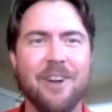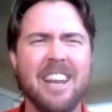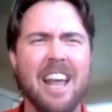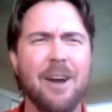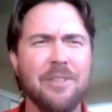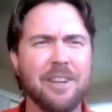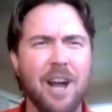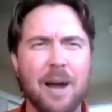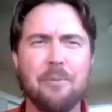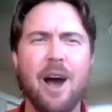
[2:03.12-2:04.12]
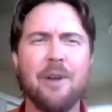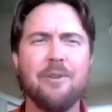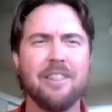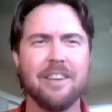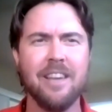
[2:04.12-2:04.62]
right now, and the
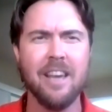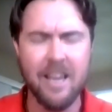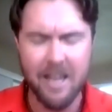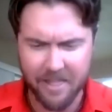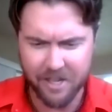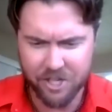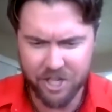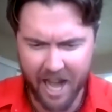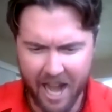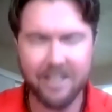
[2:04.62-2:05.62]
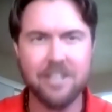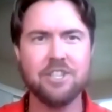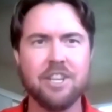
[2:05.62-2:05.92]
camaraderie, the, the challenge